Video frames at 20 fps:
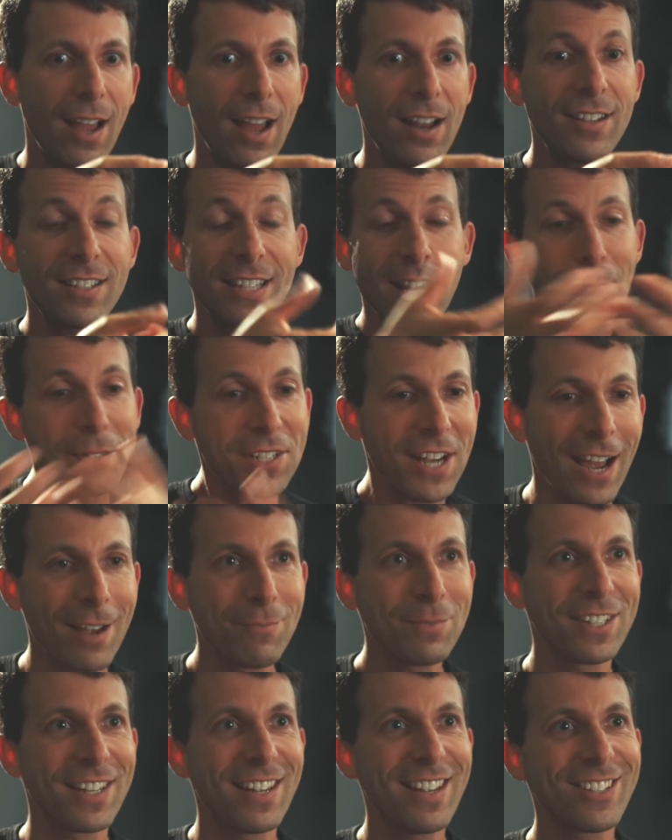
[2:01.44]
And
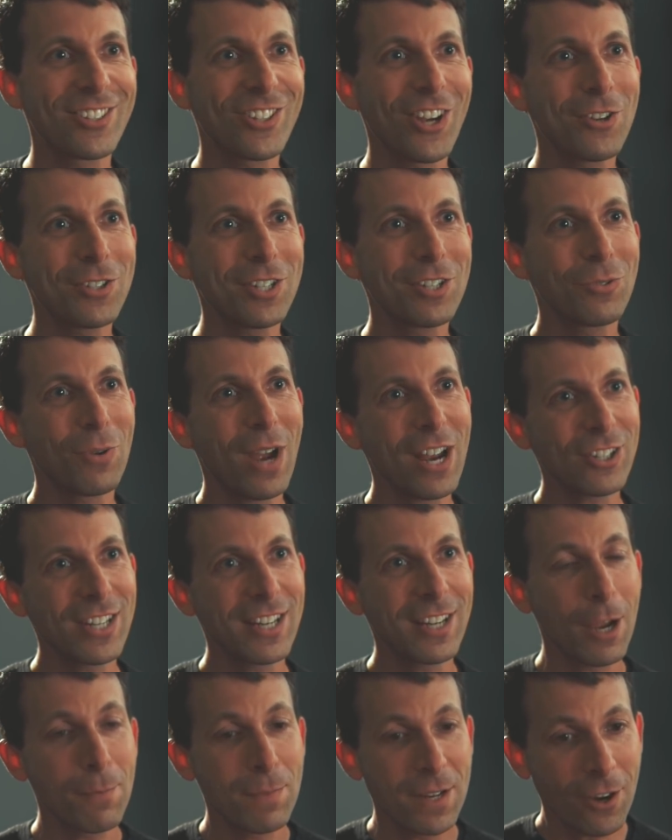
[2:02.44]
sometimes it's chosen to
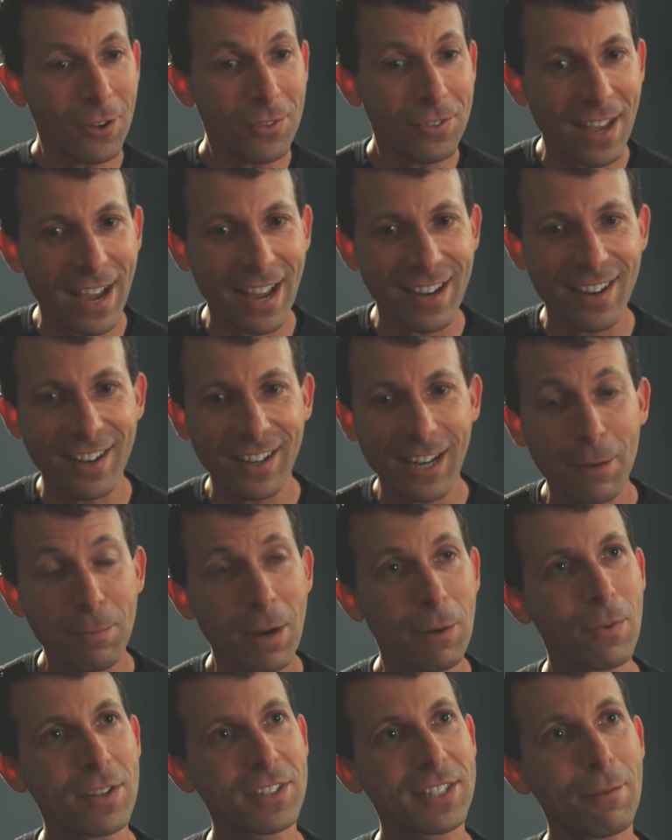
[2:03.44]
actually go beyond that and come
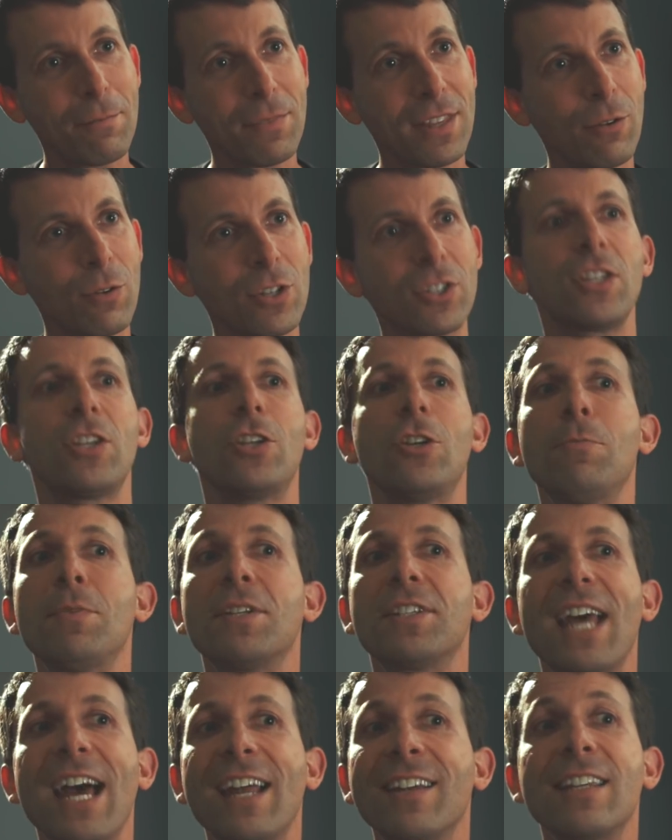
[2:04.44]
up with something which the
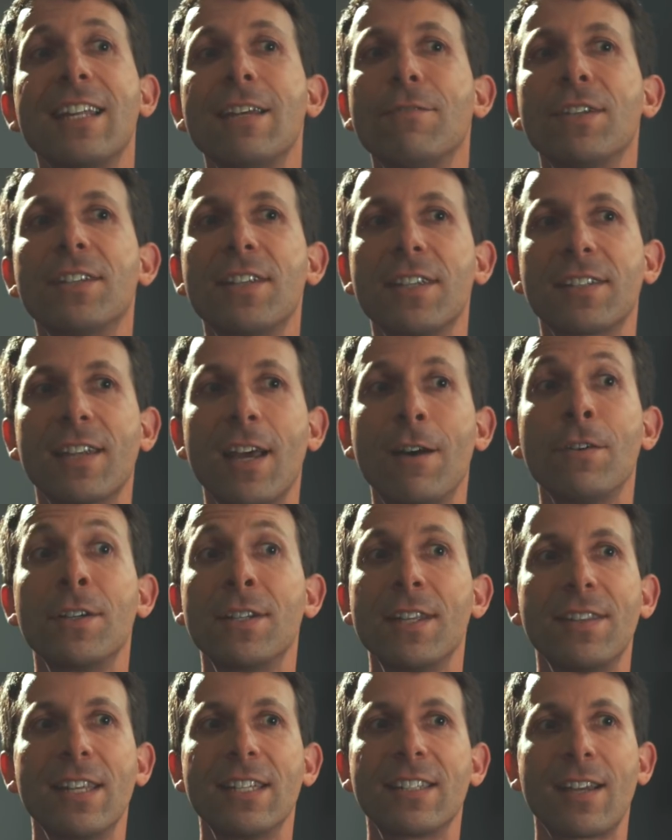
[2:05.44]
humans hadn't even
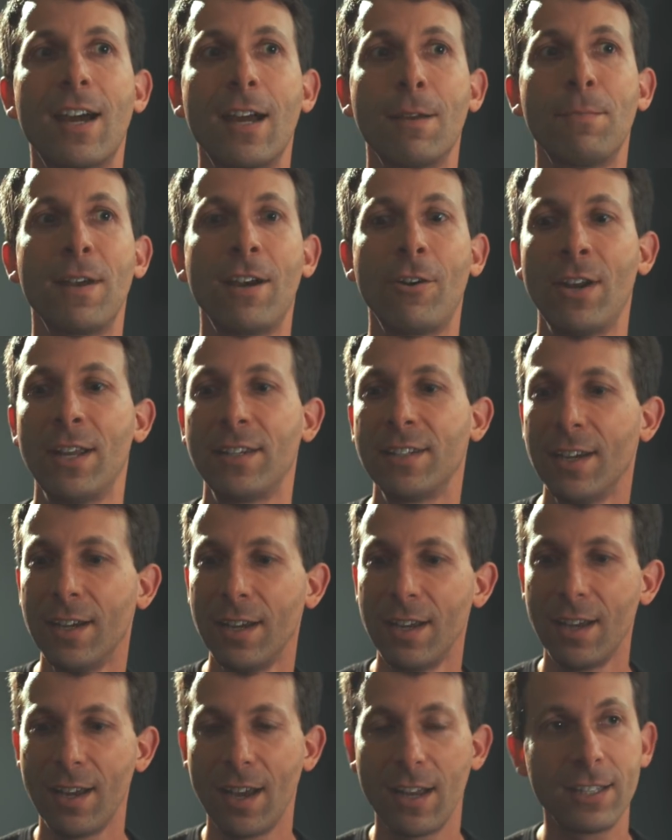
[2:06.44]
discovered in this time period
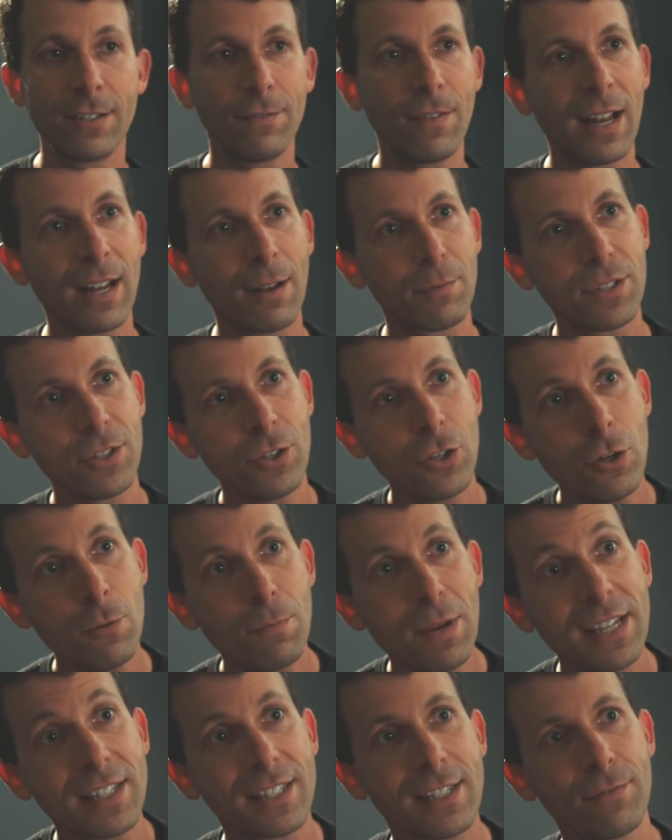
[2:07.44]
and developed new
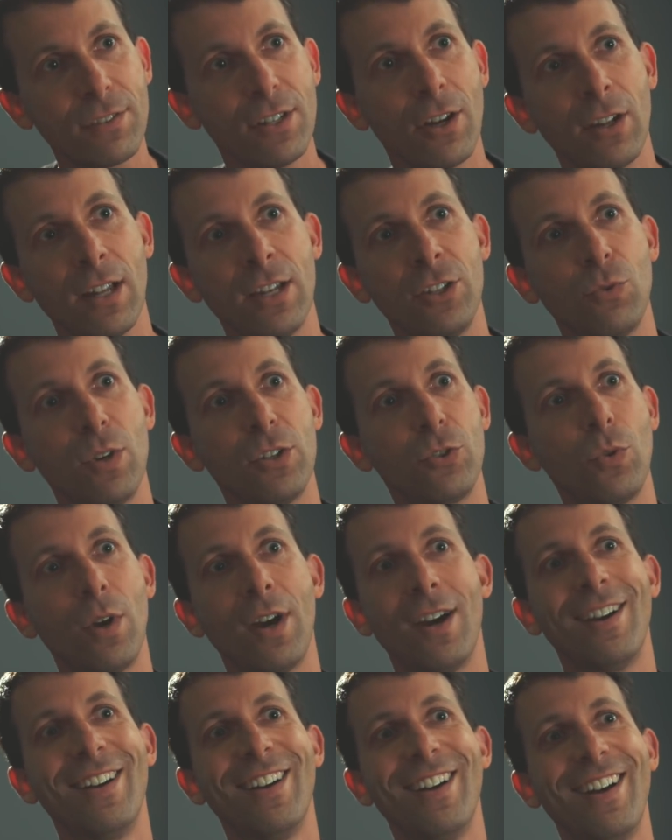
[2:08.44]
pieces of knowledge which
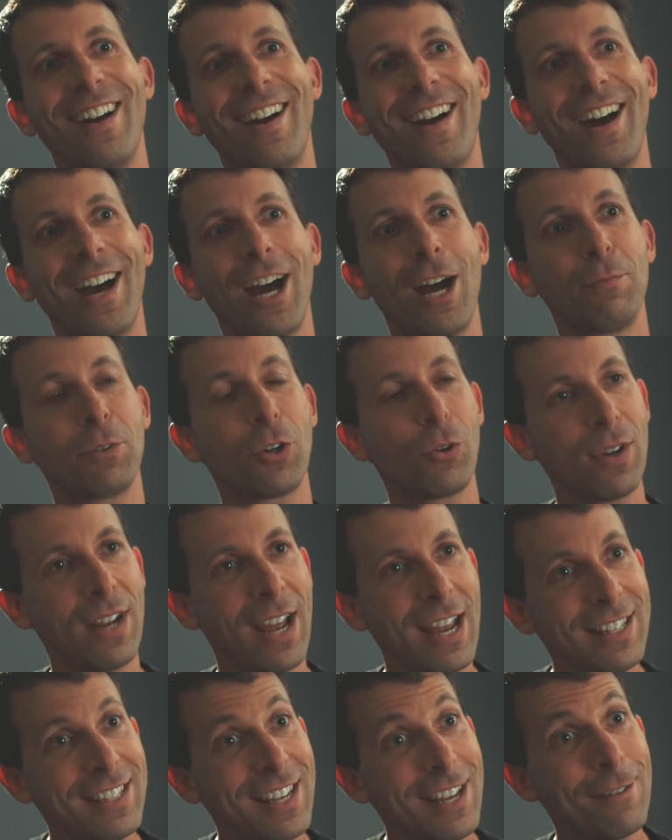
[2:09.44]
were um,
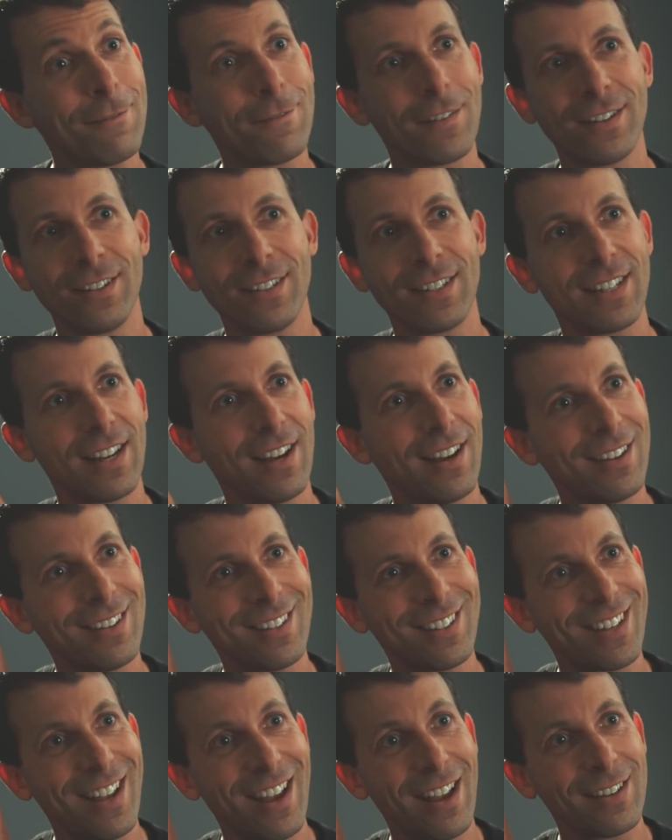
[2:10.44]
creative and,
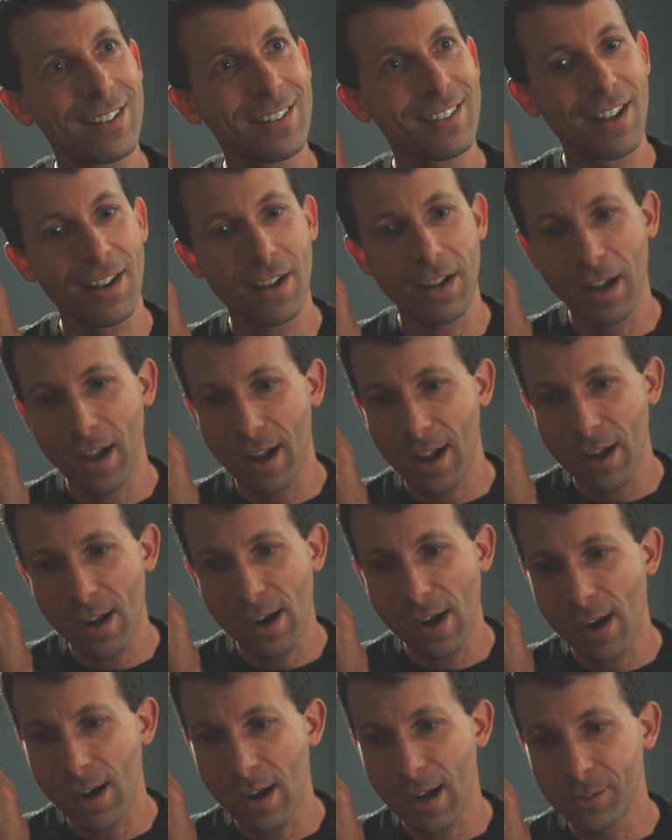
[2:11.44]
and, and
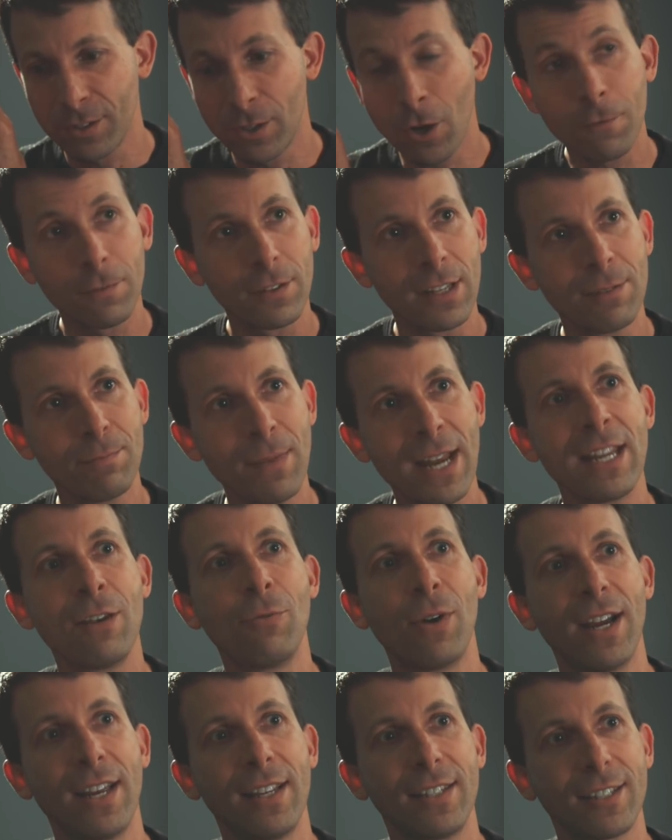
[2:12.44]
novel in many
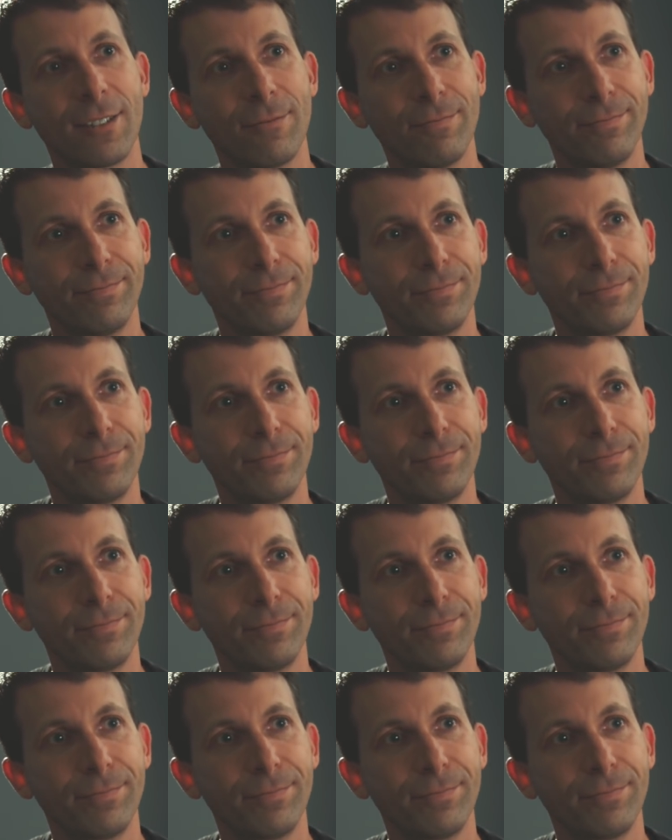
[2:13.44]
ways.